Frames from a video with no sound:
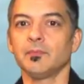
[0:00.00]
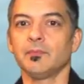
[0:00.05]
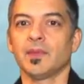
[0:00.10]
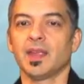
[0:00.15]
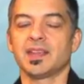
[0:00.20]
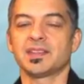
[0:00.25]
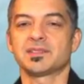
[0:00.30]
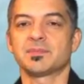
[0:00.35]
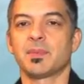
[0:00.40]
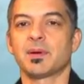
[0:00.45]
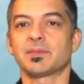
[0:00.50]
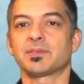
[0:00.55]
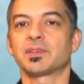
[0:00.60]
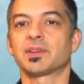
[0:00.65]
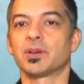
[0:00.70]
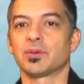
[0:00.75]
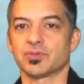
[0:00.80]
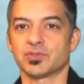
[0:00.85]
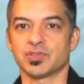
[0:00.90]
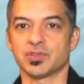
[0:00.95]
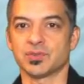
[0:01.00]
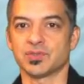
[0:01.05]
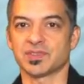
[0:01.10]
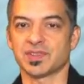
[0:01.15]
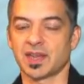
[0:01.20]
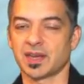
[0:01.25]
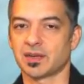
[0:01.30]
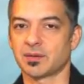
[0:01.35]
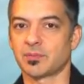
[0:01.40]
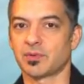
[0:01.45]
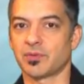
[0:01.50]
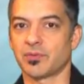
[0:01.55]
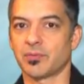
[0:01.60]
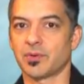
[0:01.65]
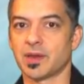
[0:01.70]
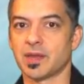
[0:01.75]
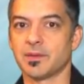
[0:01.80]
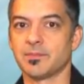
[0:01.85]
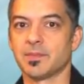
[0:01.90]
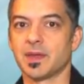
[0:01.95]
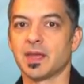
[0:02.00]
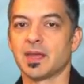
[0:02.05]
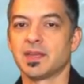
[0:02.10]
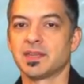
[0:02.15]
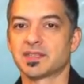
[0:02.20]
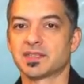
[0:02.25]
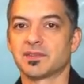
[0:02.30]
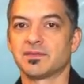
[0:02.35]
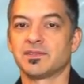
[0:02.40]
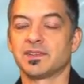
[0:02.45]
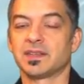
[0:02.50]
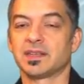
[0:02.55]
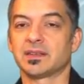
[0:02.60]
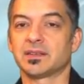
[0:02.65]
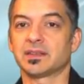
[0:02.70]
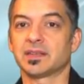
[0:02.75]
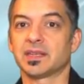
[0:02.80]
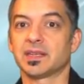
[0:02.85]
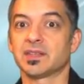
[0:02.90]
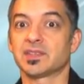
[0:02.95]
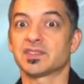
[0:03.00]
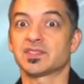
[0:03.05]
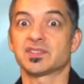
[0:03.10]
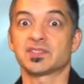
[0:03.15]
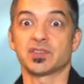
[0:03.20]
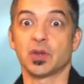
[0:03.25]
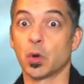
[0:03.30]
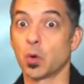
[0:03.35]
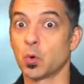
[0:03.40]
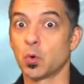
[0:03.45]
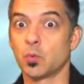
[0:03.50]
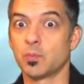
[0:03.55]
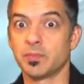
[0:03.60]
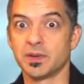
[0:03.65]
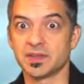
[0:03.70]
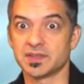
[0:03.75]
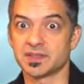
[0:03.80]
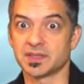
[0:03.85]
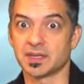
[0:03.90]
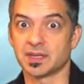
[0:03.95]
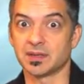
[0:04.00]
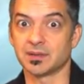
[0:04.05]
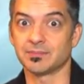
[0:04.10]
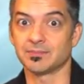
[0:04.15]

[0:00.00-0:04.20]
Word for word: He's about to ghost you. Sign number 3. He's conveniently so busy,